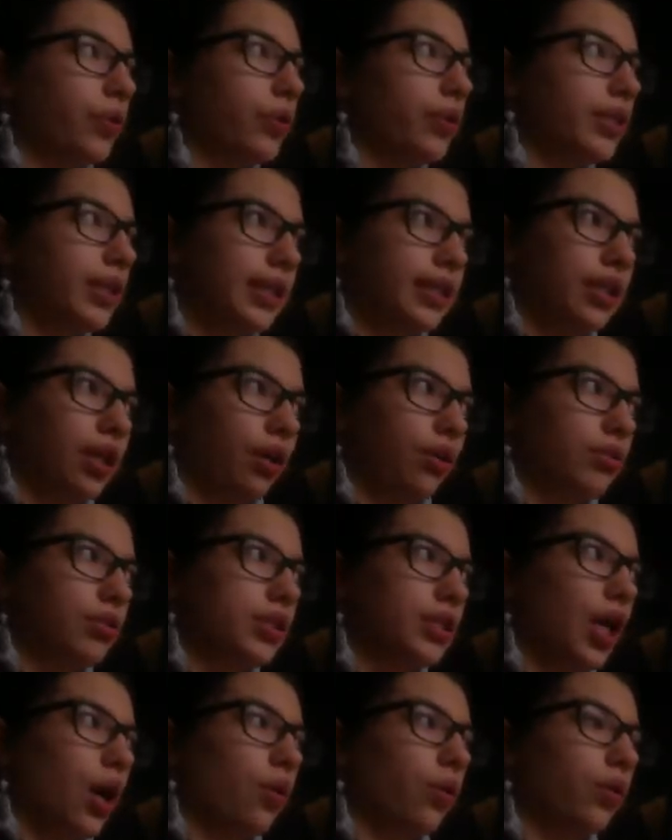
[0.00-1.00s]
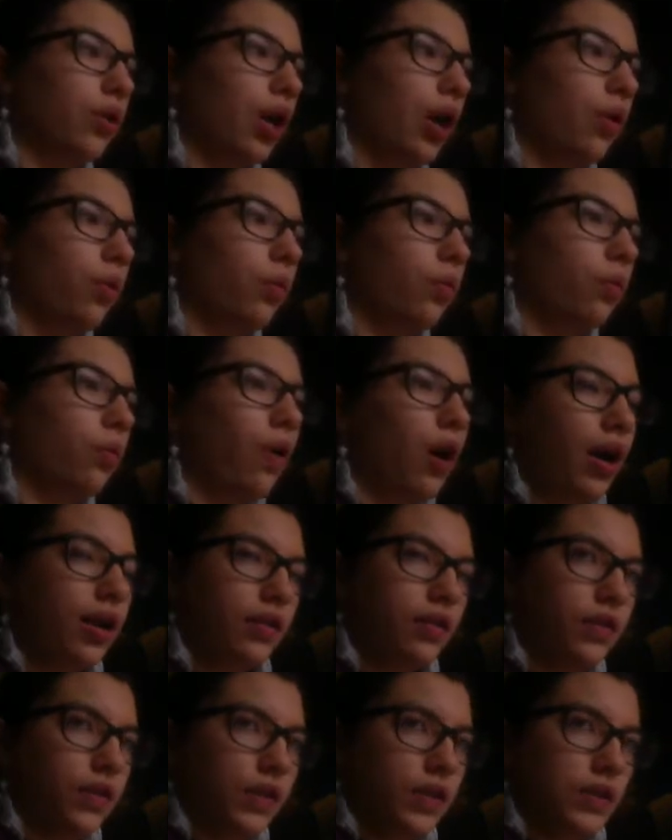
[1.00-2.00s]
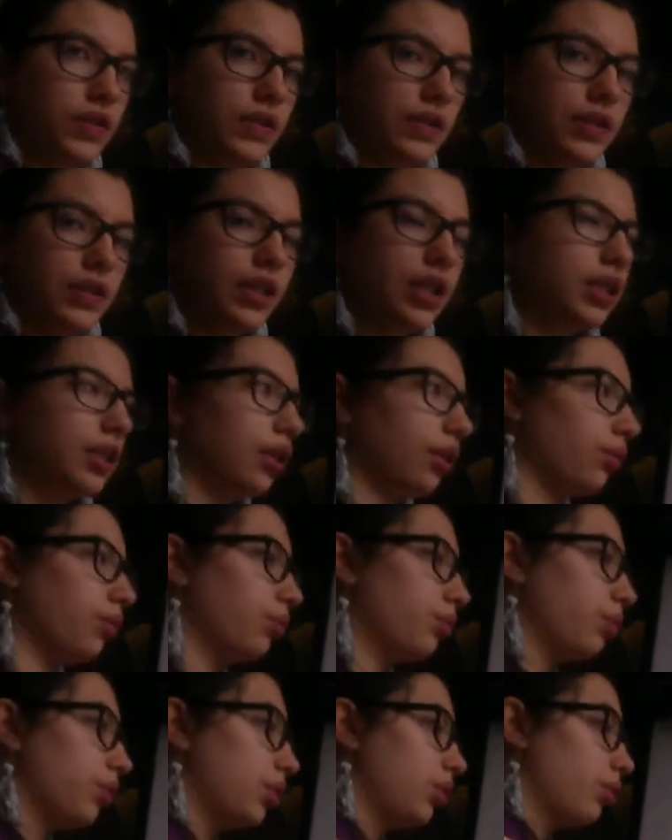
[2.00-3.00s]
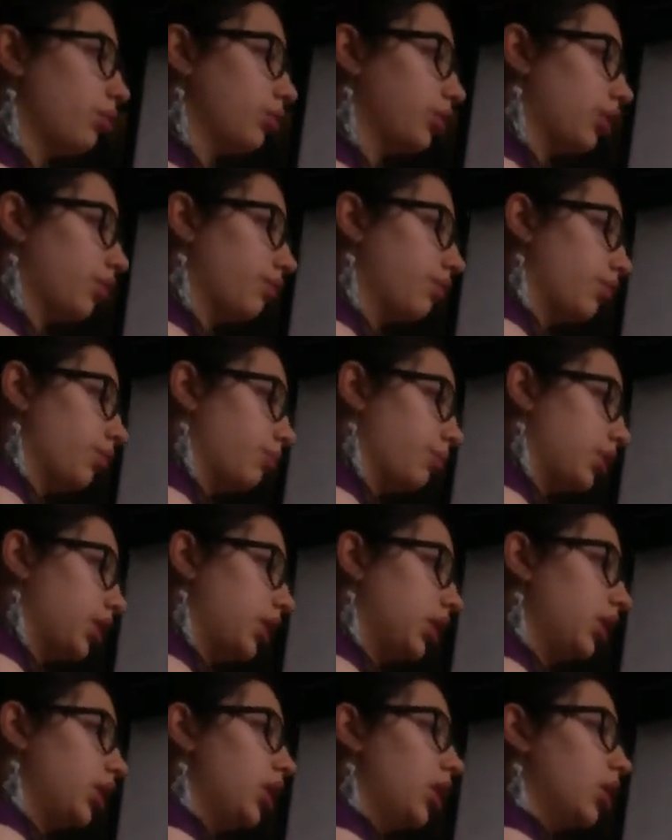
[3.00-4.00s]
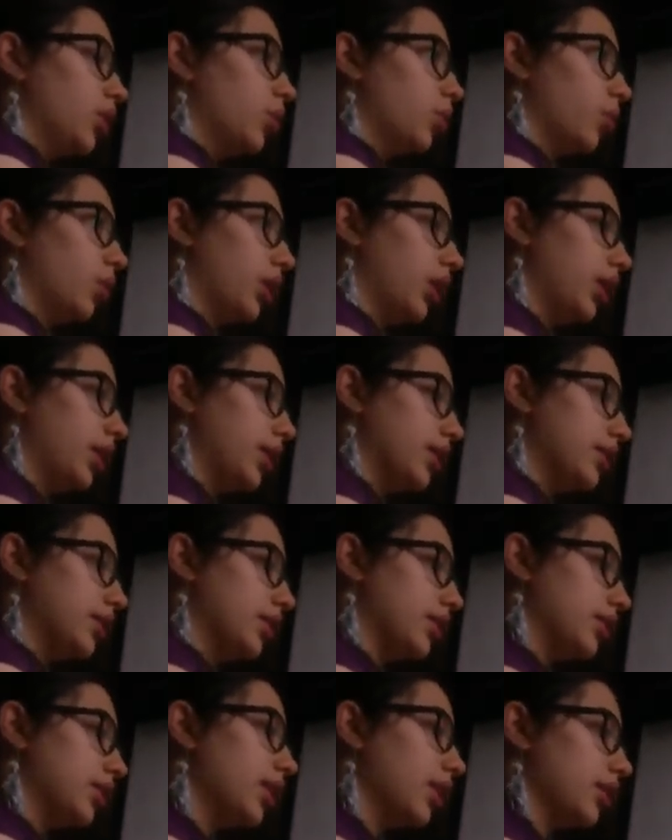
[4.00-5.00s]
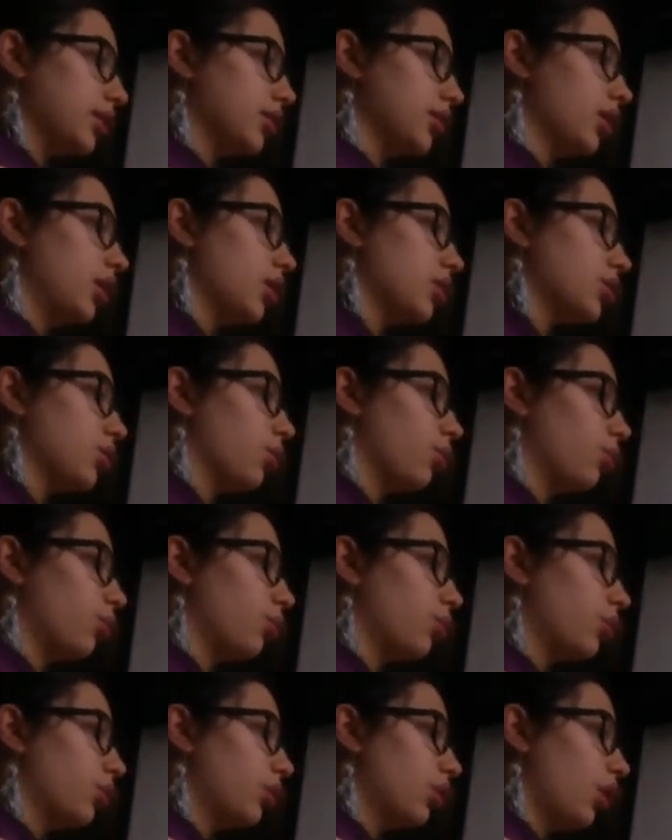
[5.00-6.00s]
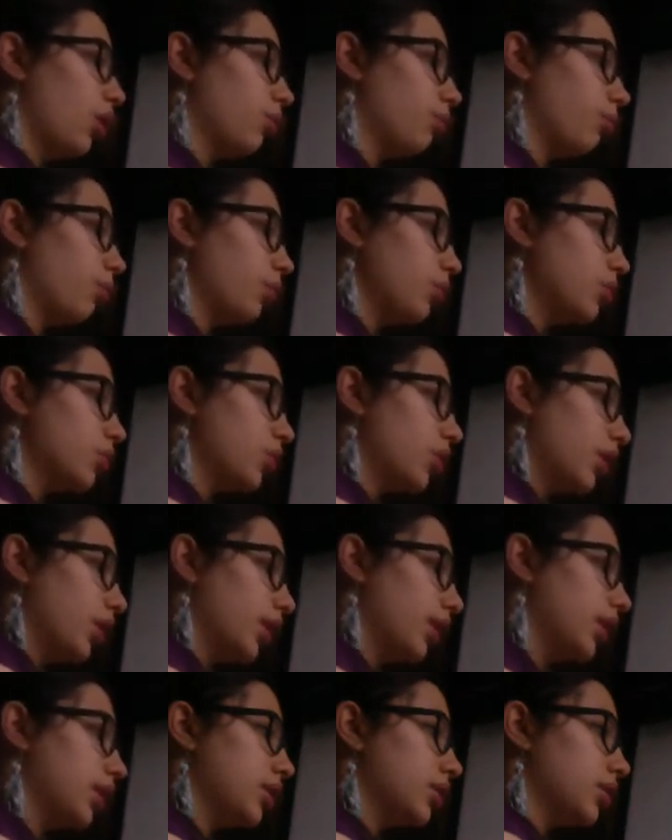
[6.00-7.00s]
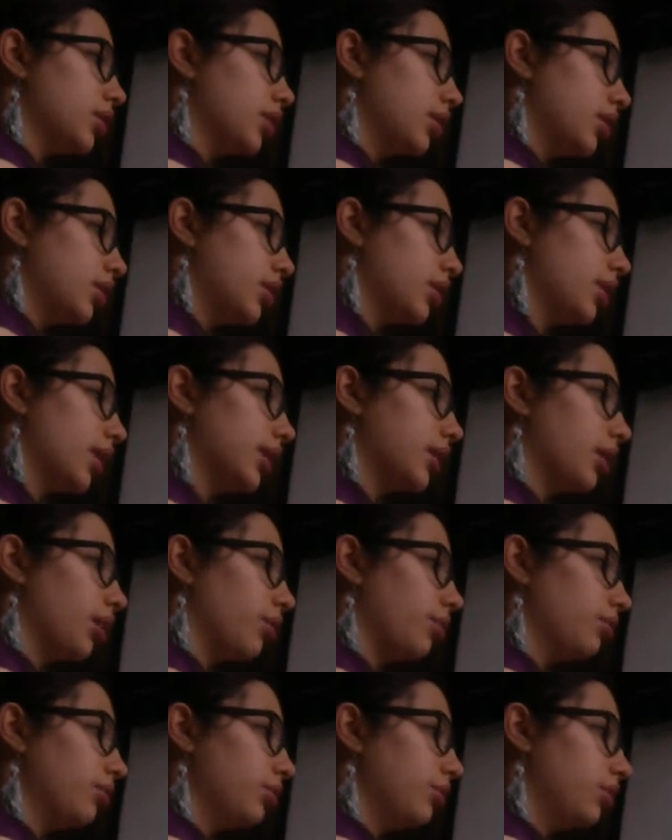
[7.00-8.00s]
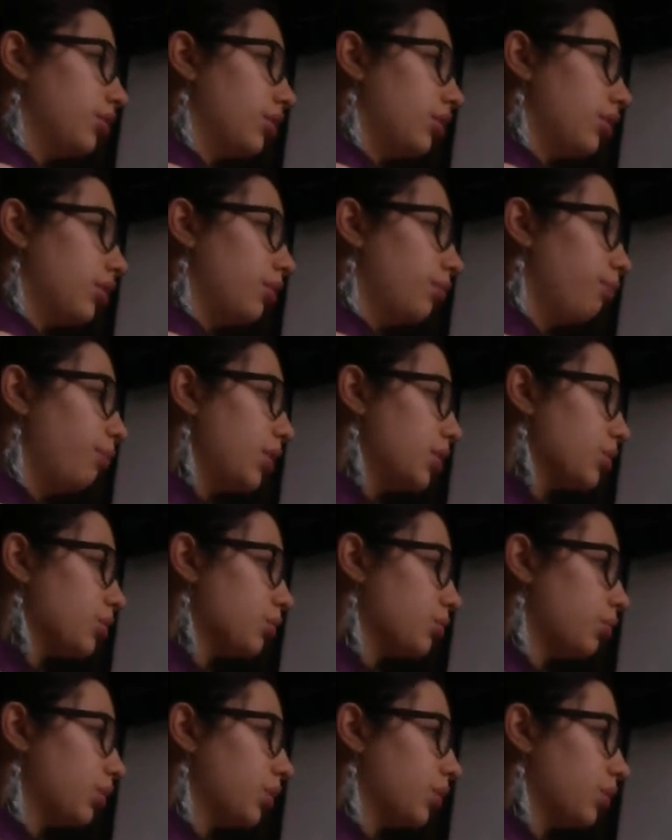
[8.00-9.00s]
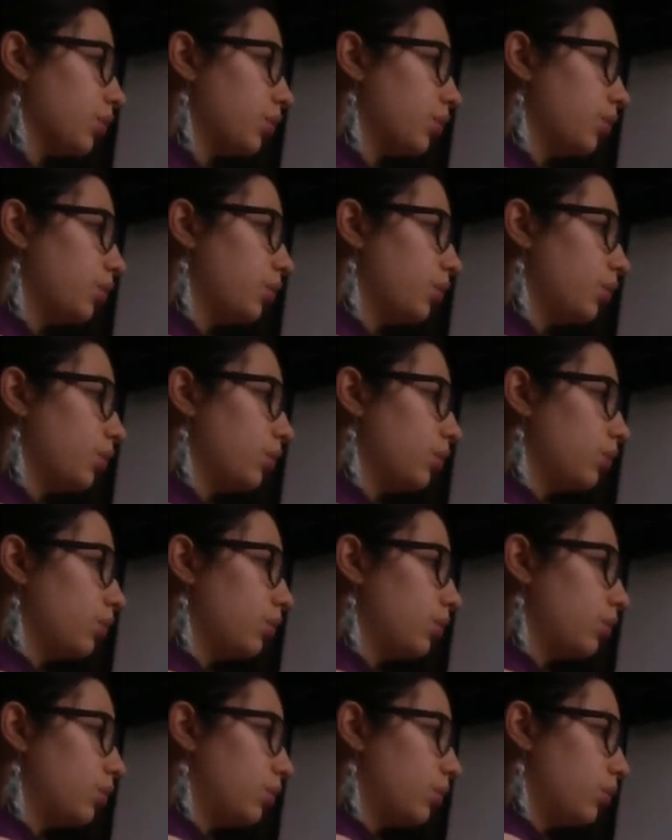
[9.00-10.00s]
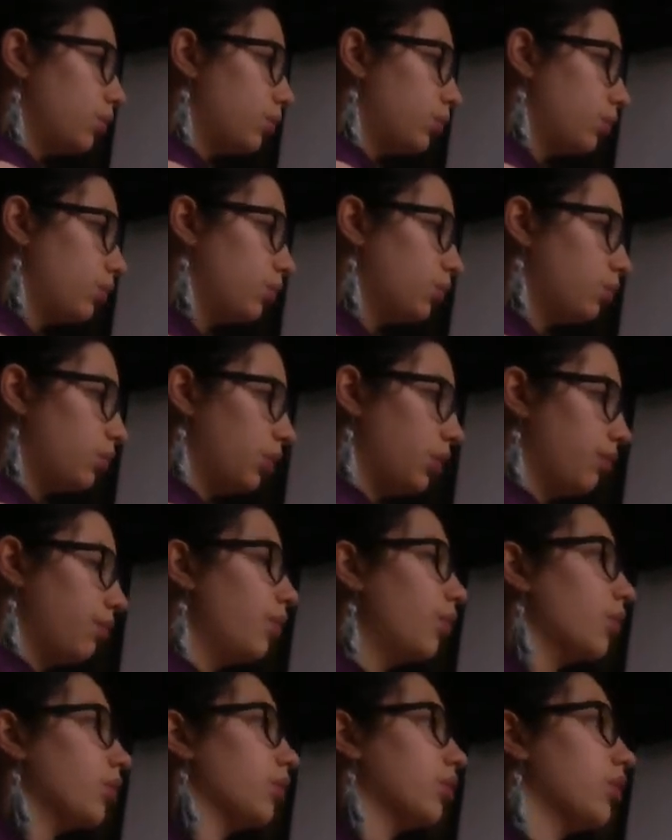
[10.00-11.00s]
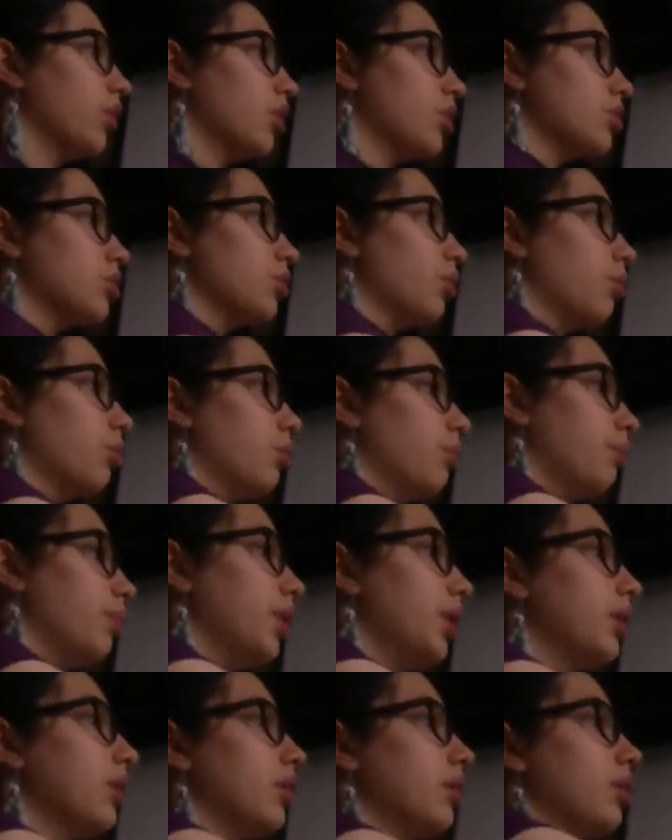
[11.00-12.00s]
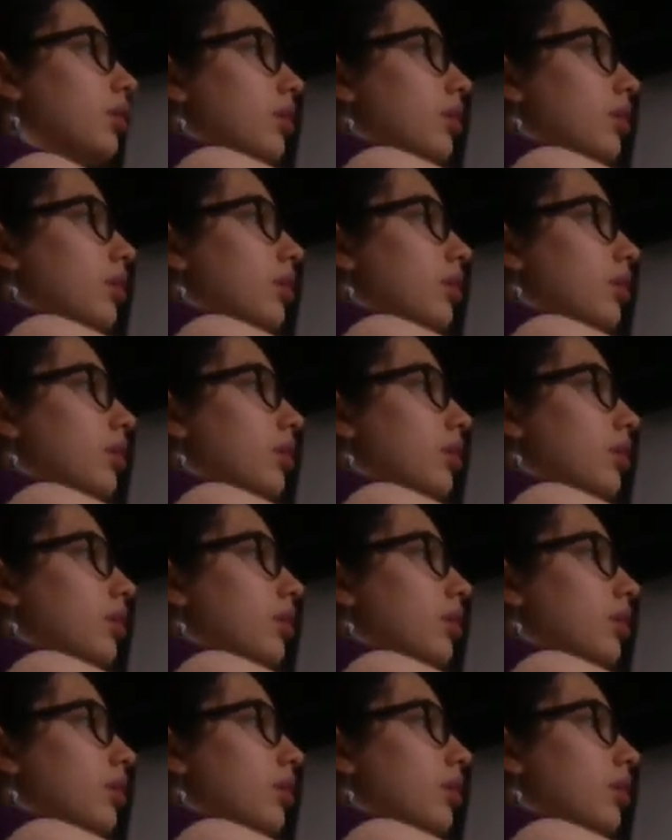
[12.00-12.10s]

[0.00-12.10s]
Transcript: rectangles. Now how wide is the rectangle? We know that from here to here is 6. So how much each rectangle measures? 1, 2, 3, 4. So will be